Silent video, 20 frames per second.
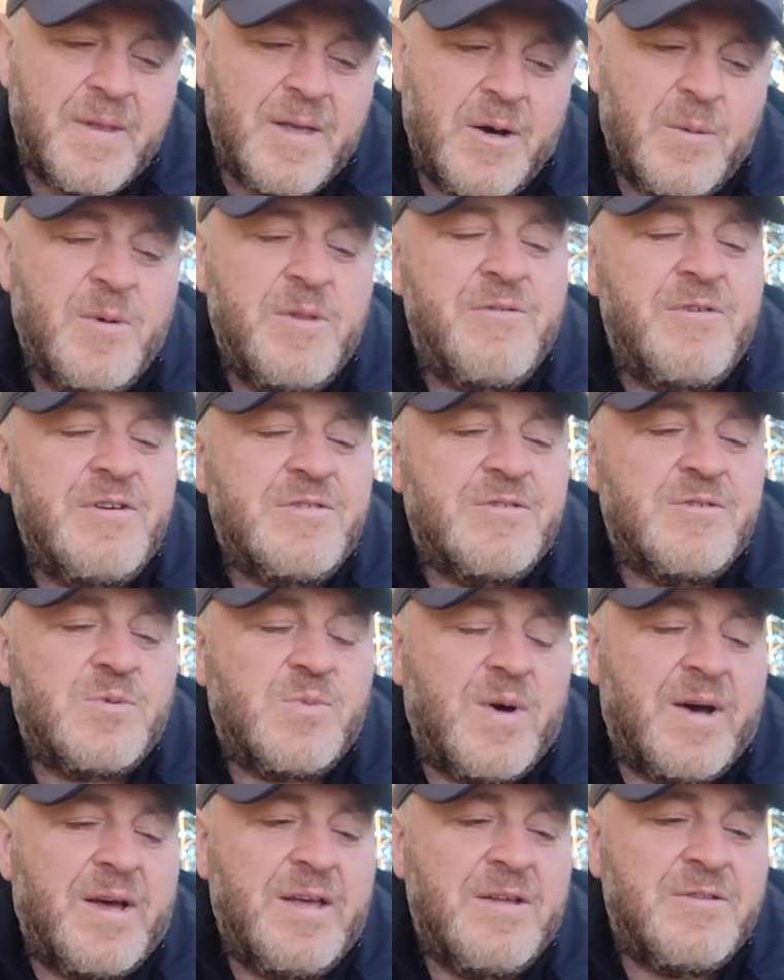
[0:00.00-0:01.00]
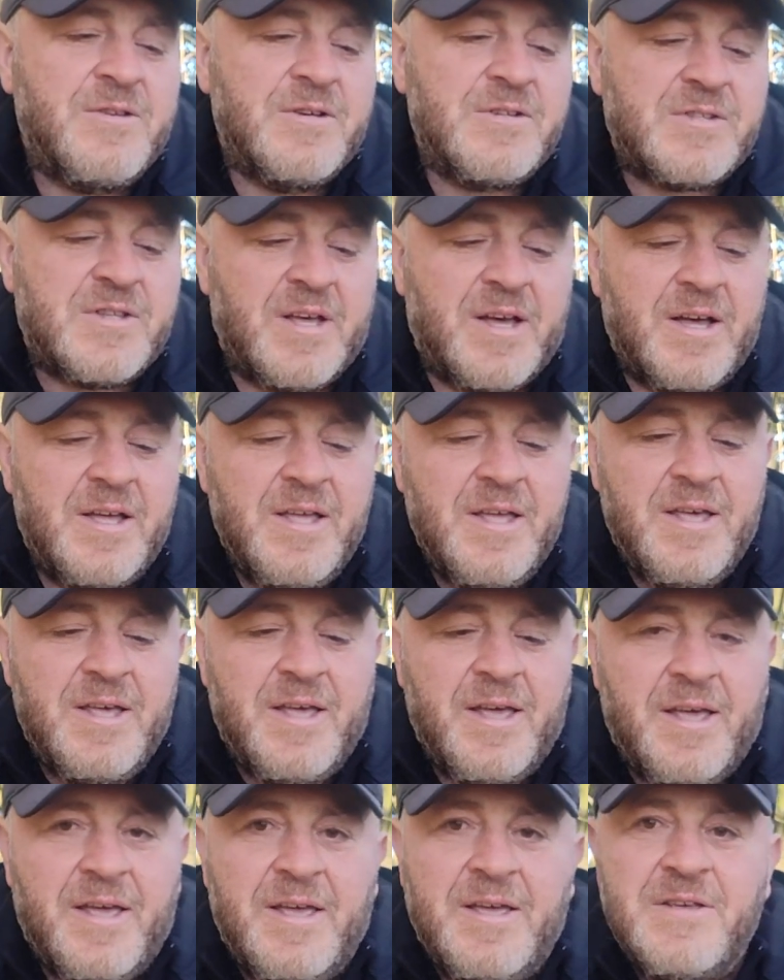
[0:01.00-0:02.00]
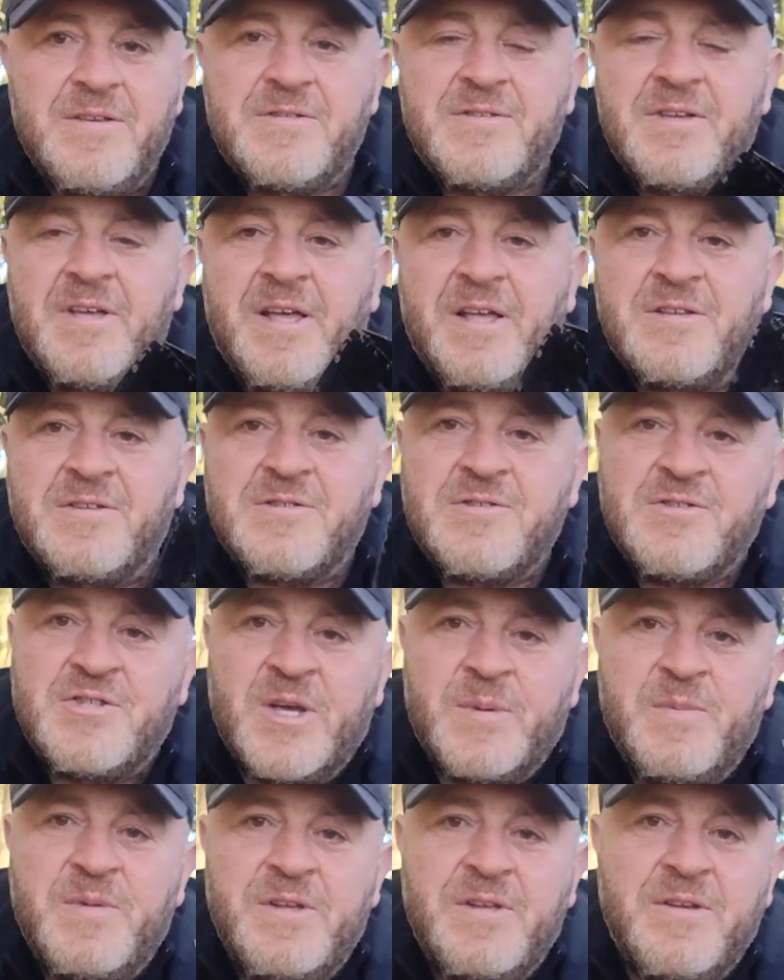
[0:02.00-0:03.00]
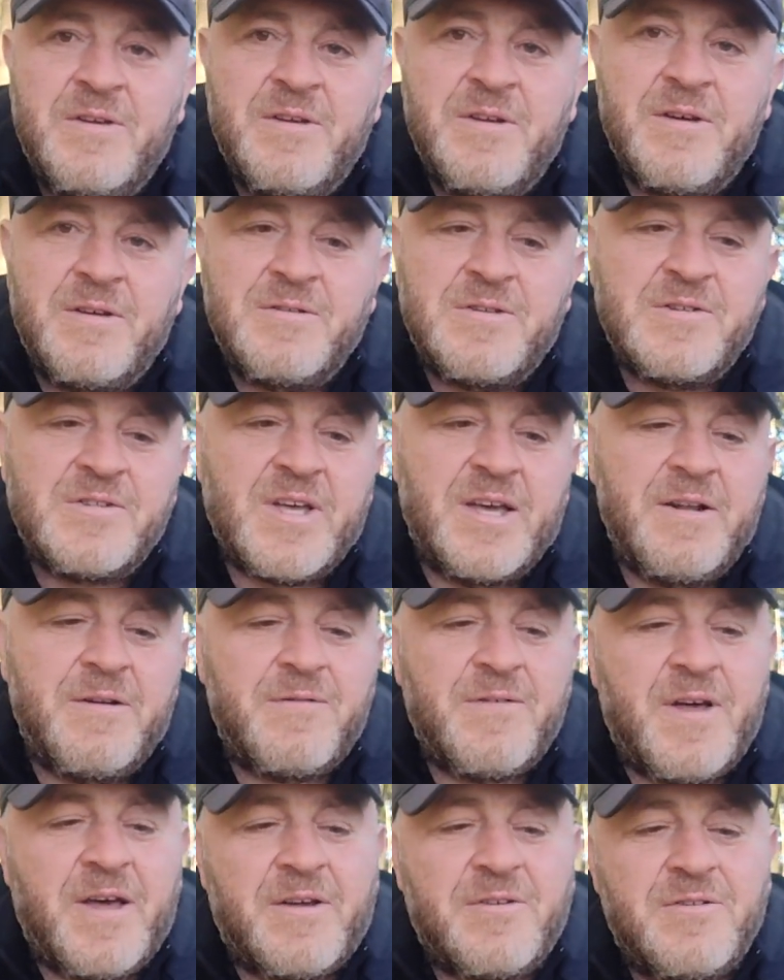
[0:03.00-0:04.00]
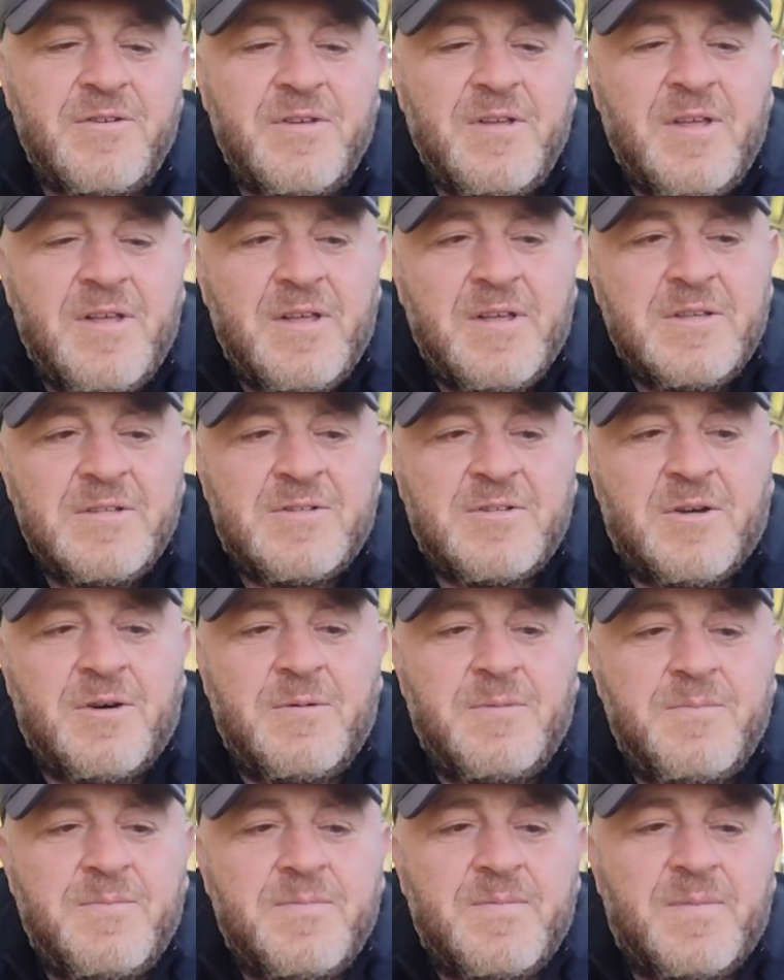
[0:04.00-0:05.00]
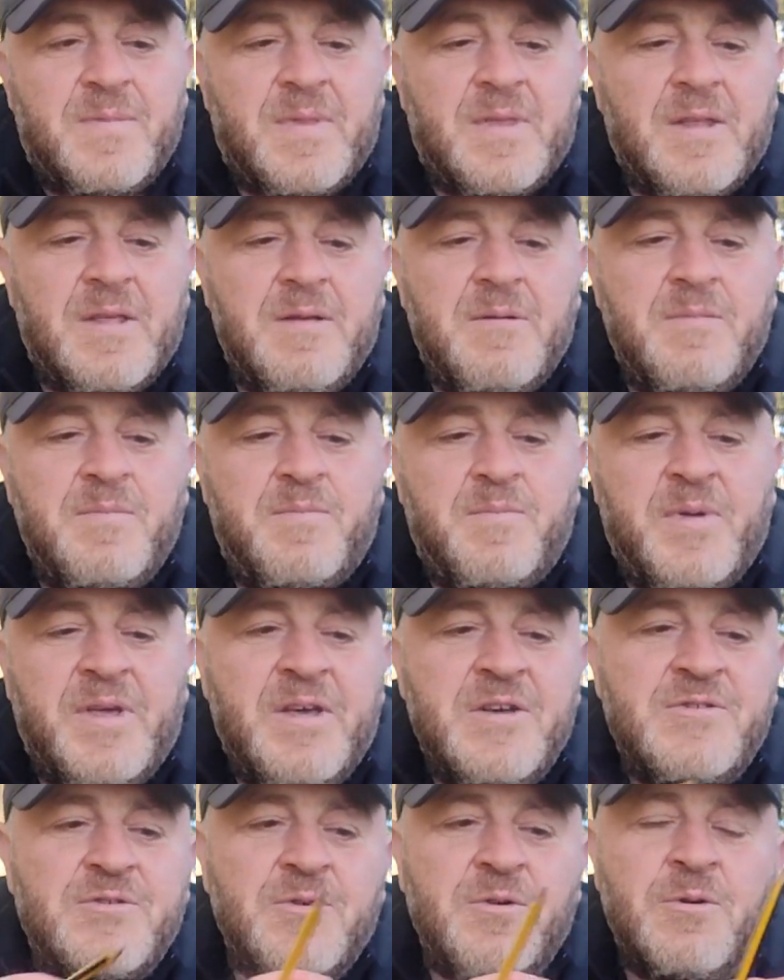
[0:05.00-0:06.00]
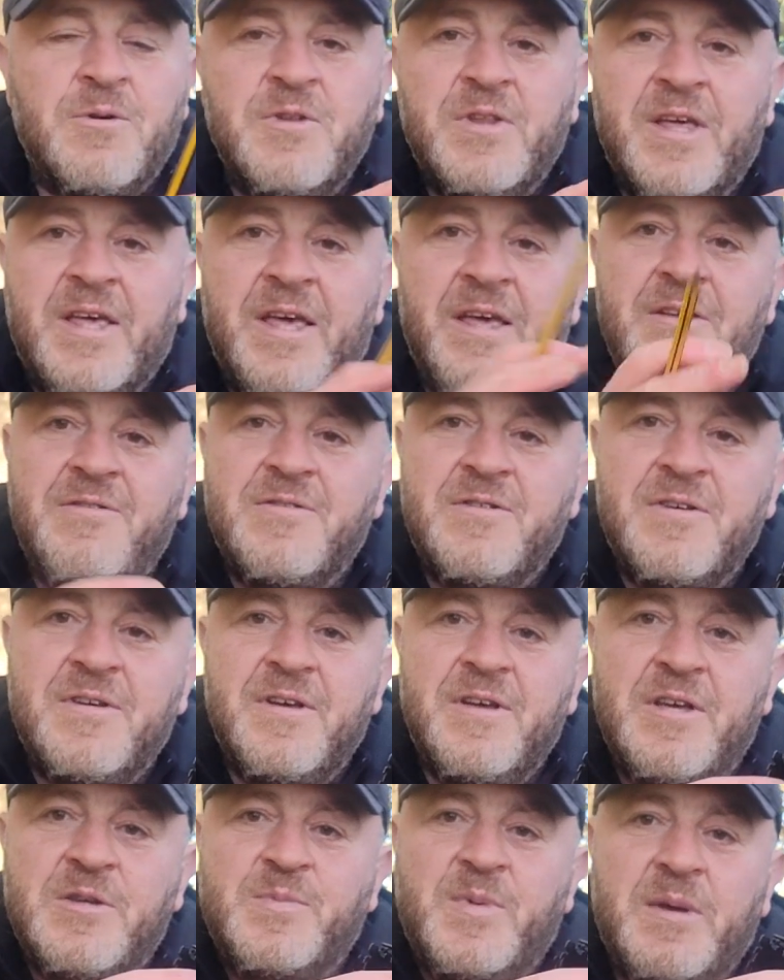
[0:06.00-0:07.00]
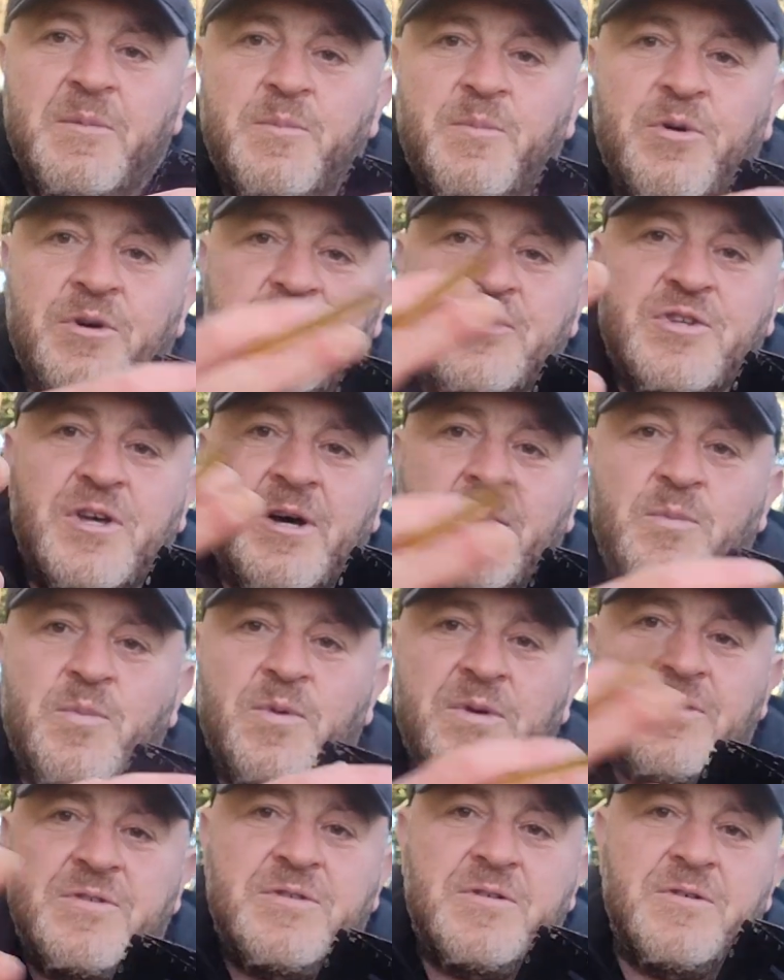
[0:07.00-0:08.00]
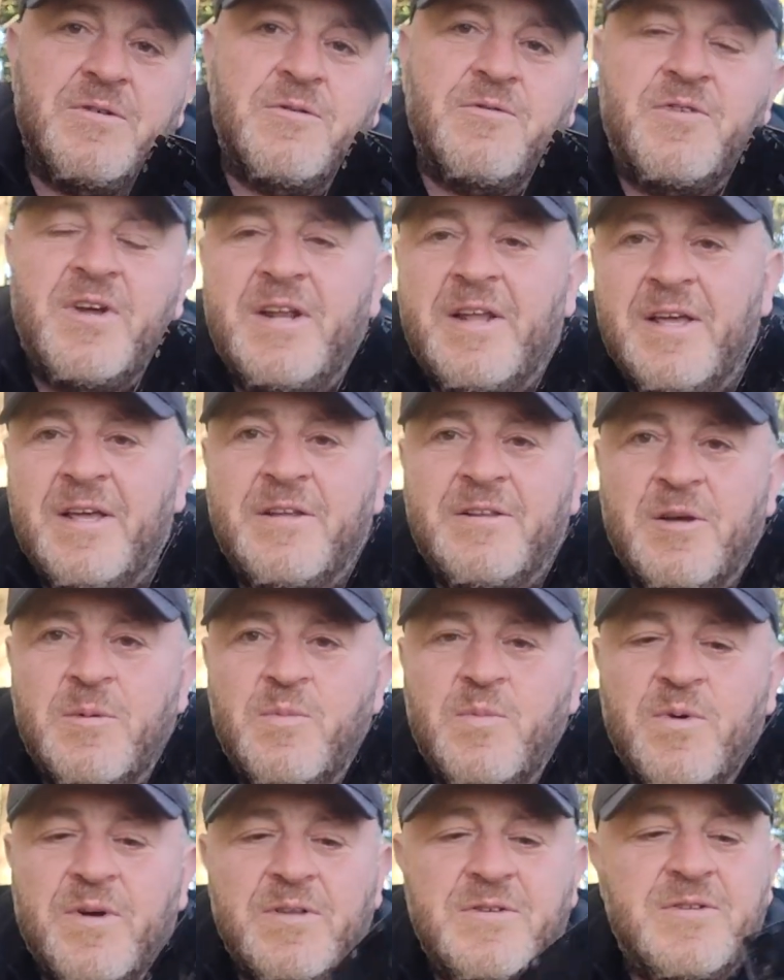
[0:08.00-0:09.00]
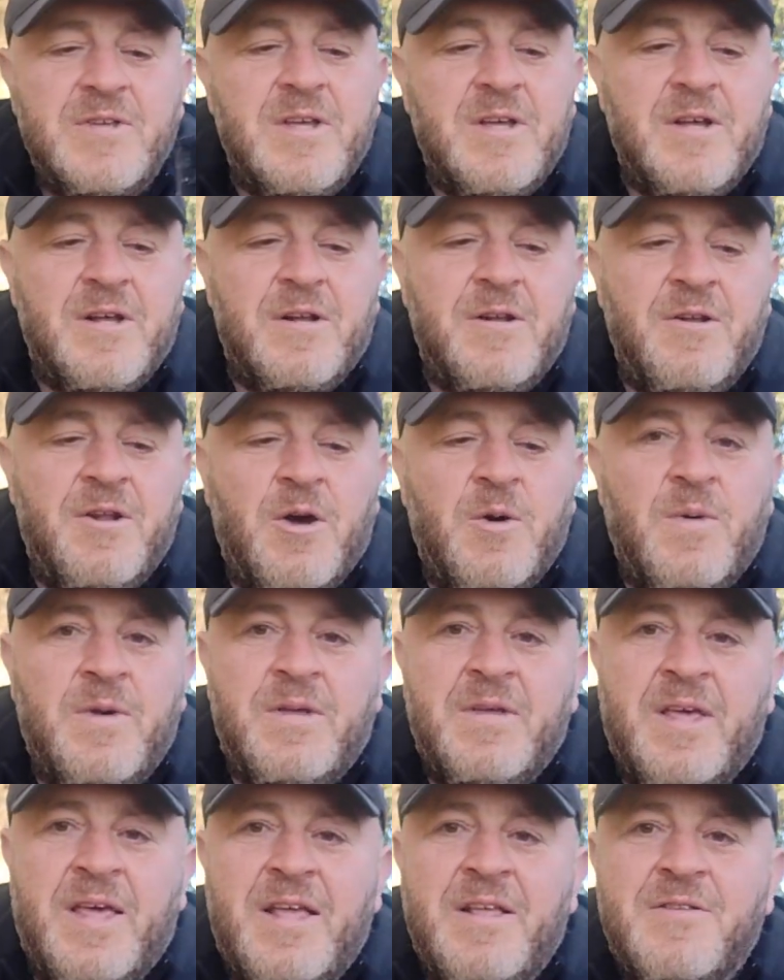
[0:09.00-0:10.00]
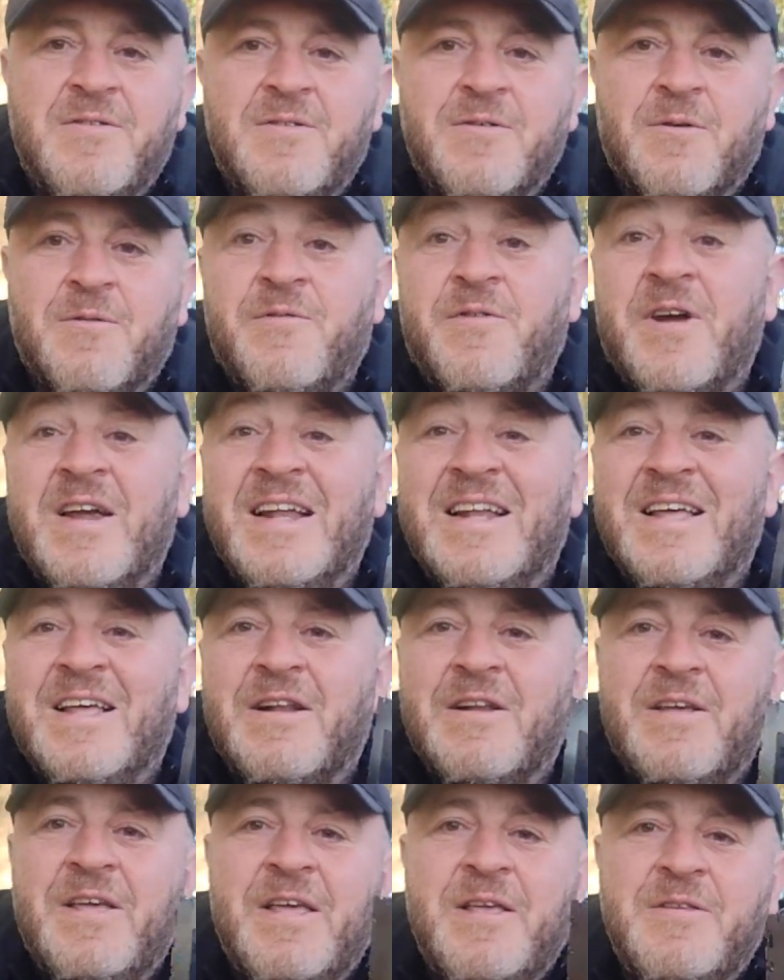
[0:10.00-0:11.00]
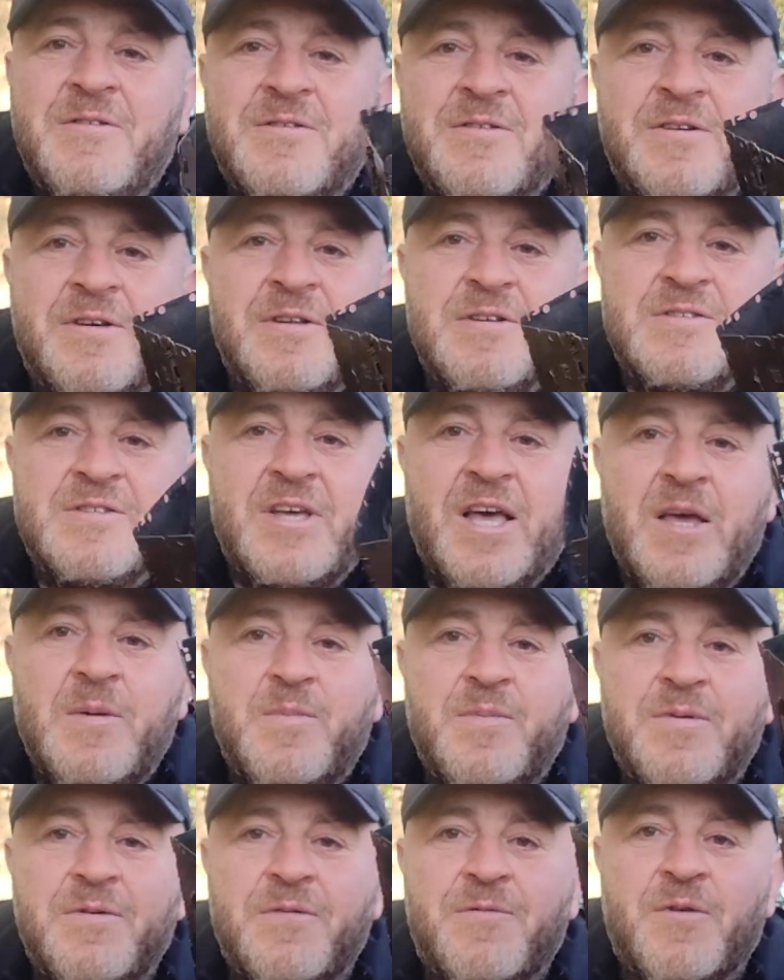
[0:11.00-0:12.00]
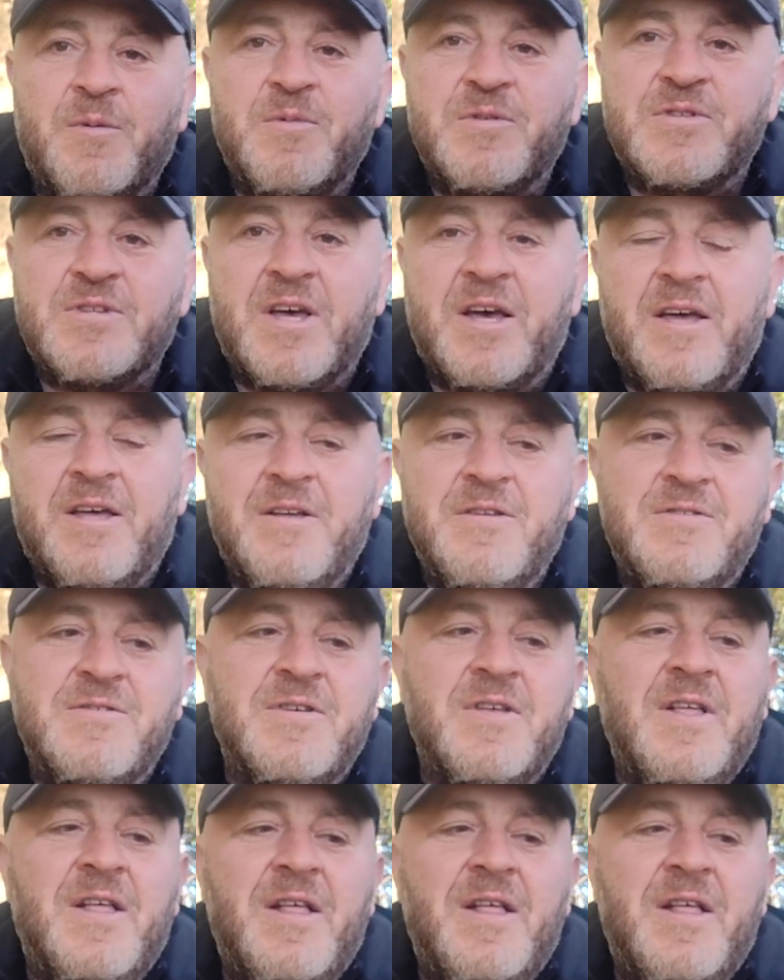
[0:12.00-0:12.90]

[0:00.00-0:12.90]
And one of the reasons why it does that is its chimney design effect. So because all the heat is being pushed upwards or radiated upwards, no heat or very little heat can escape from the sides.